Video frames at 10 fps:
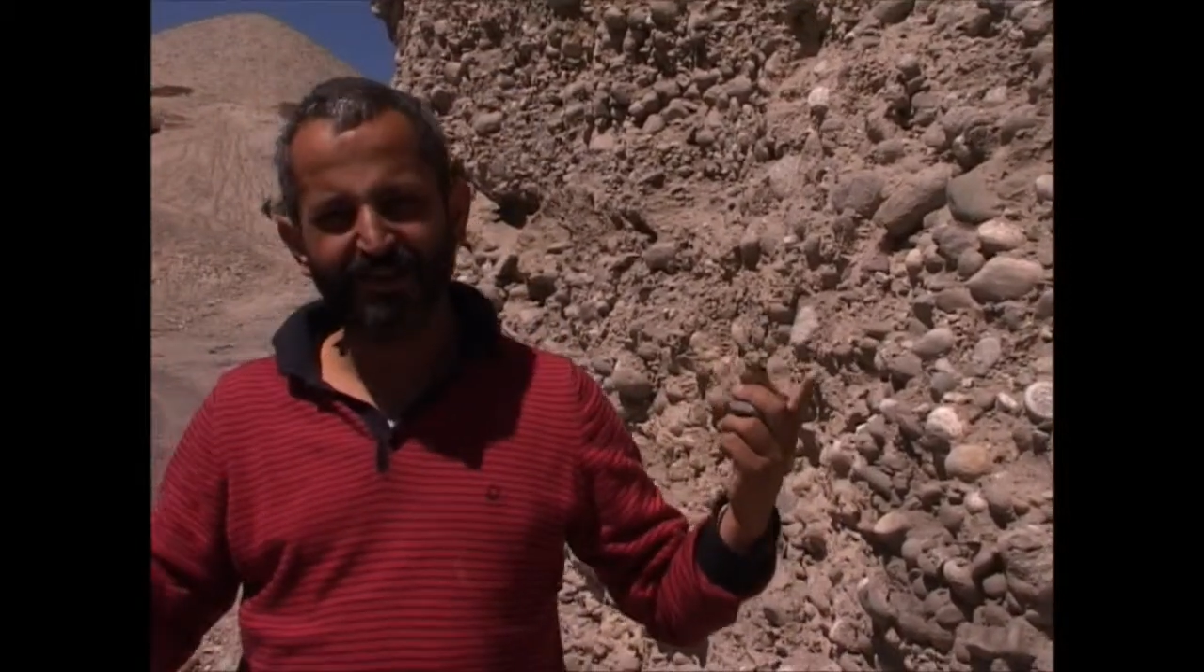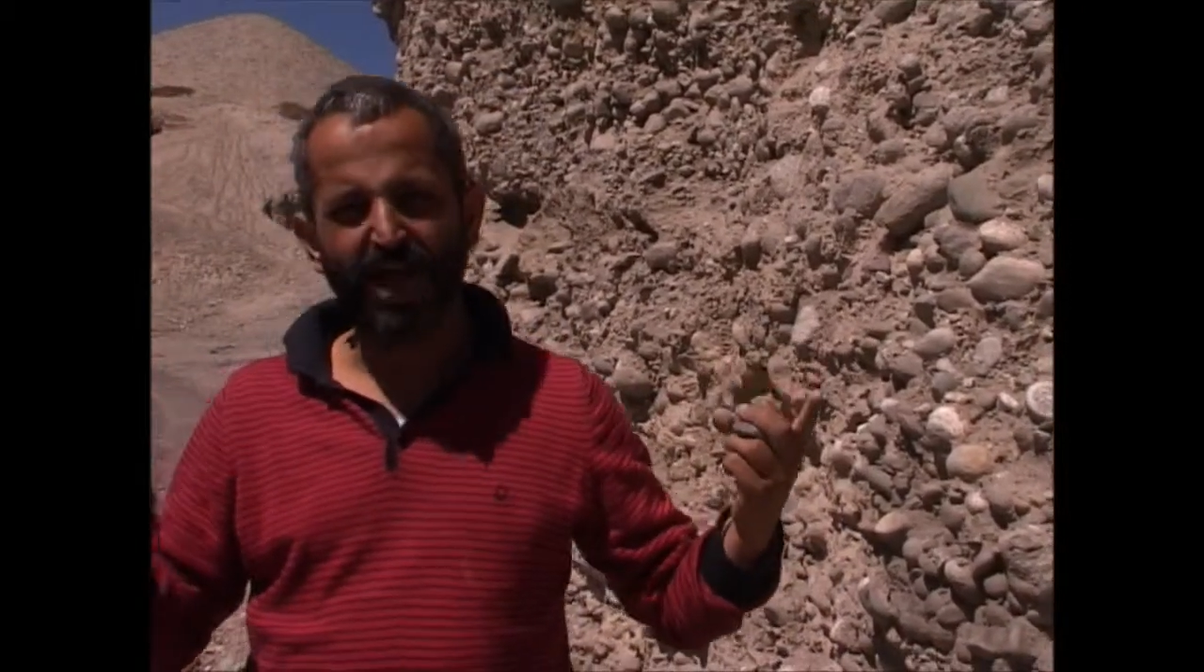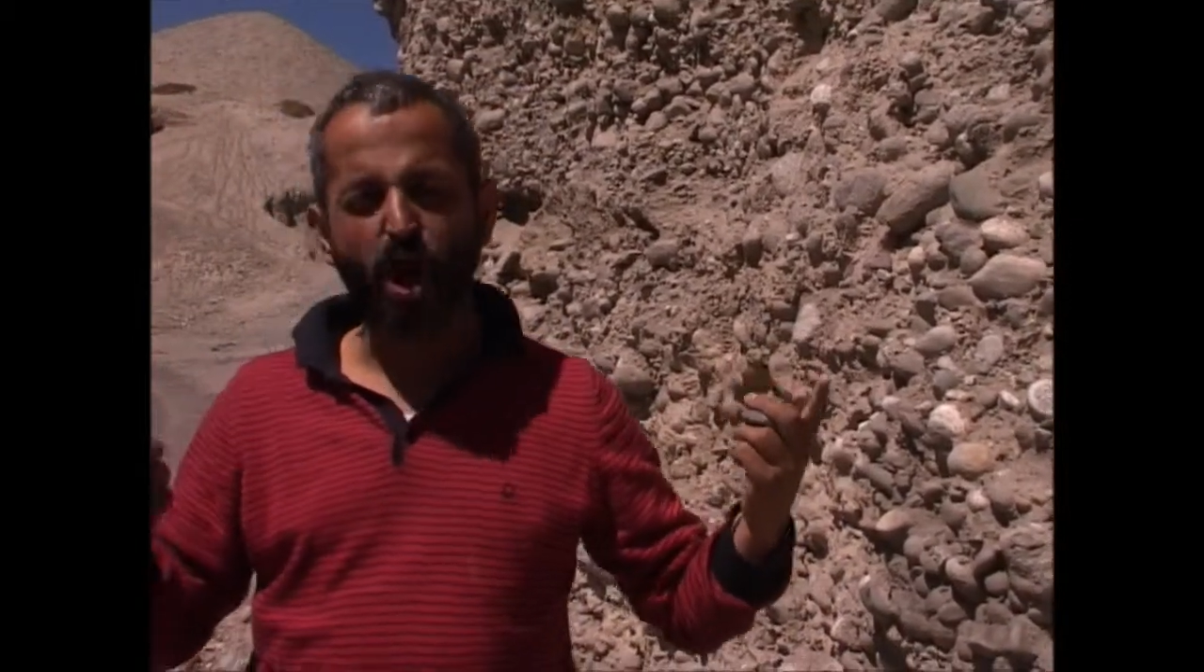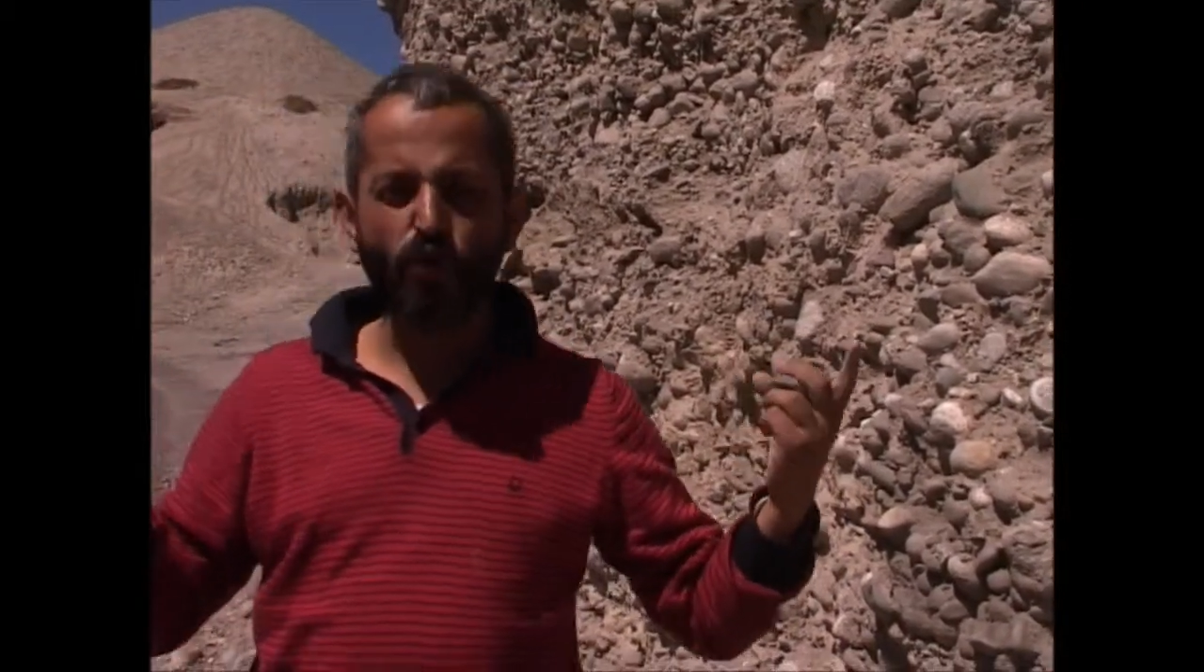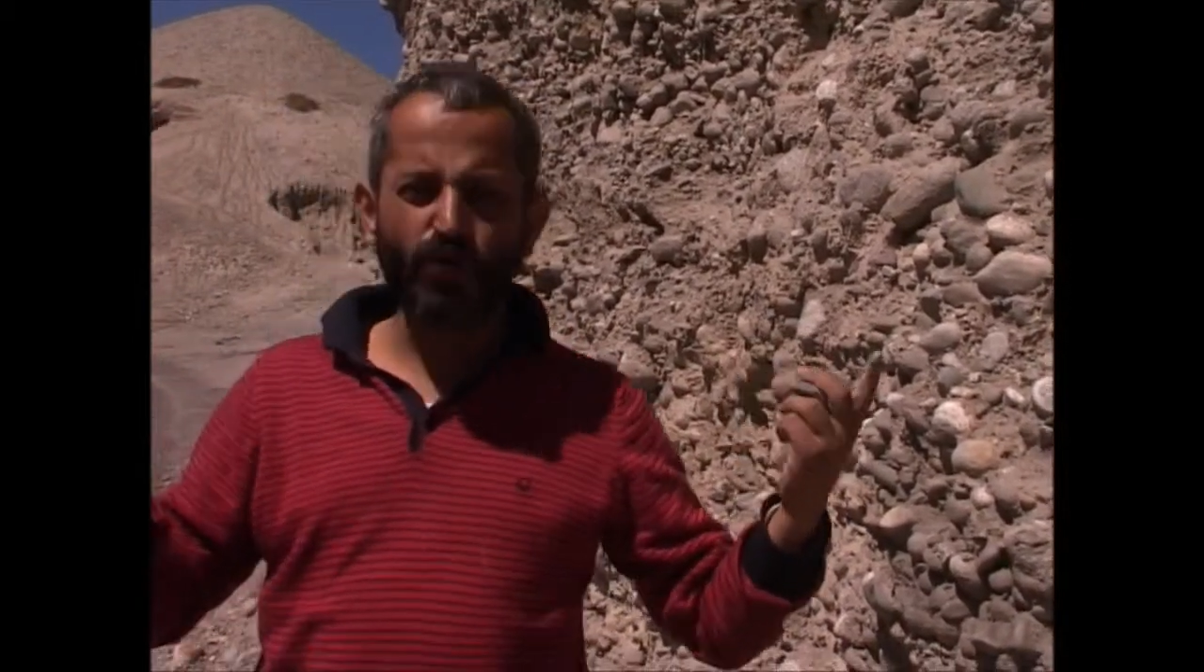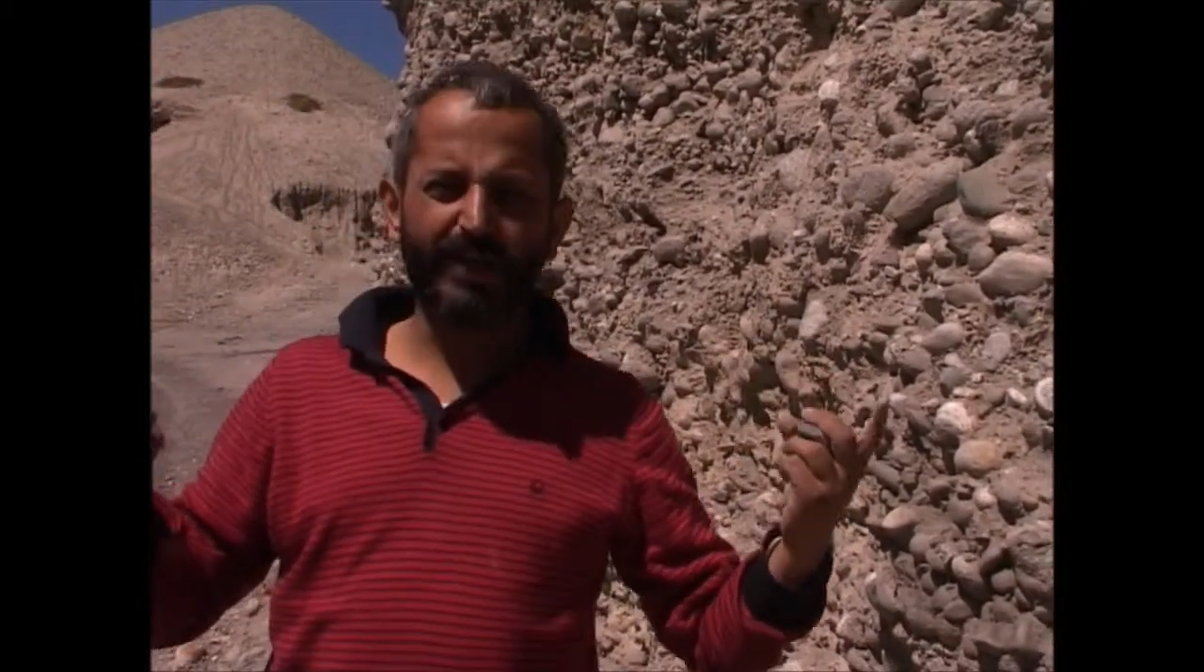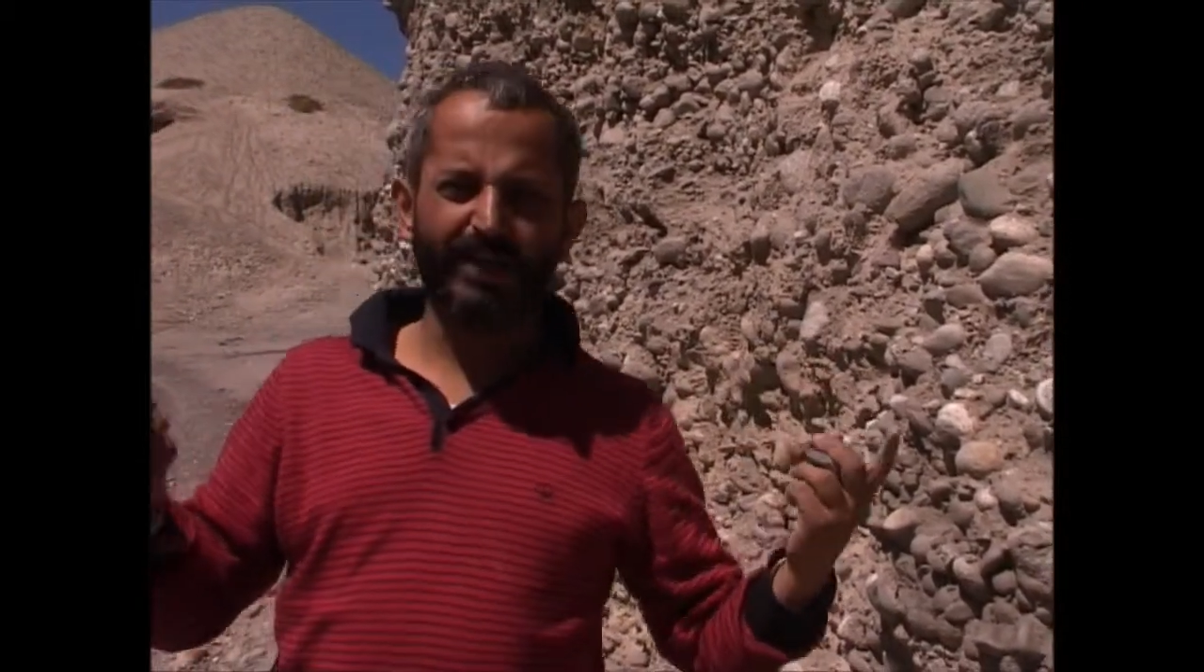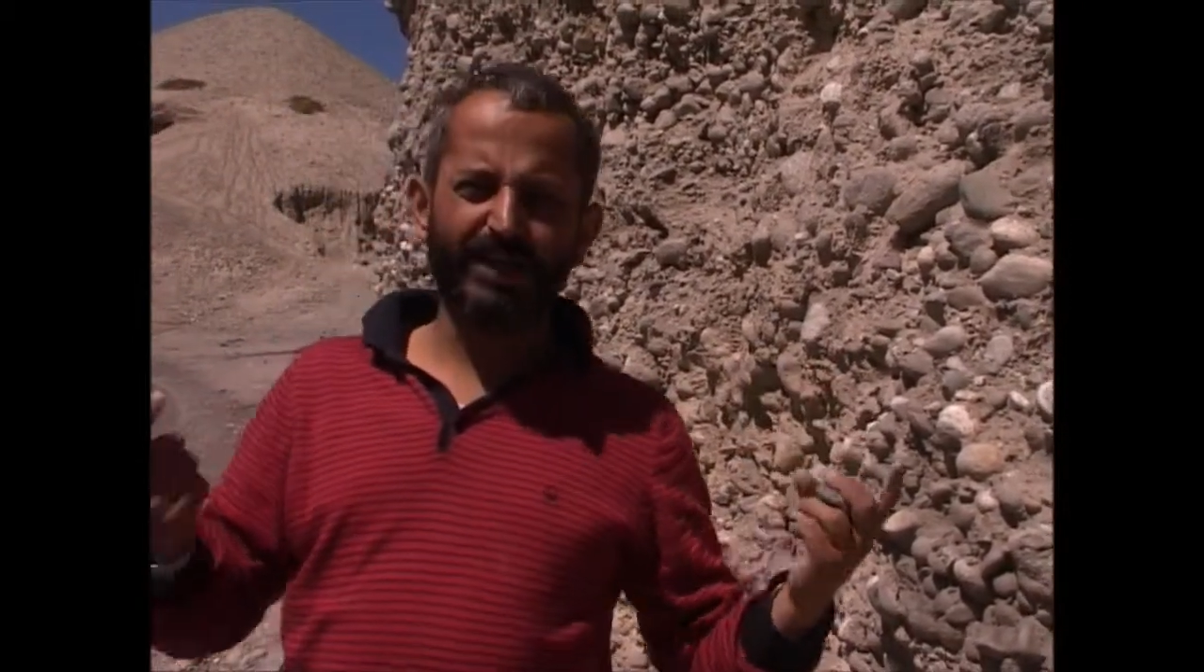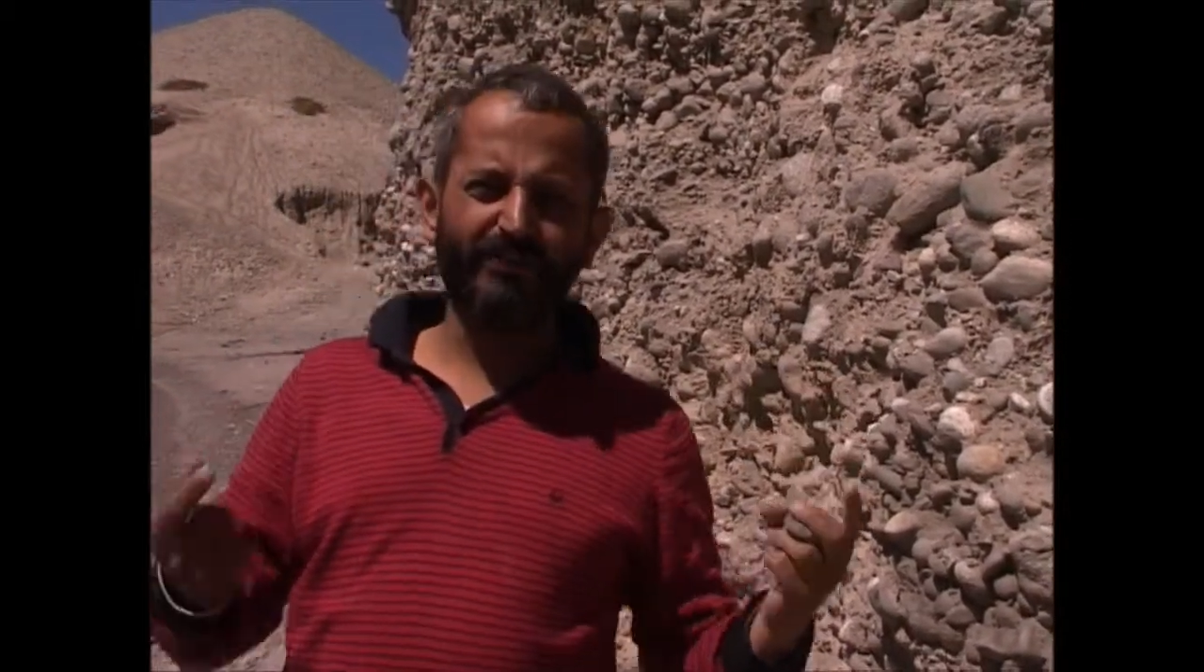How we can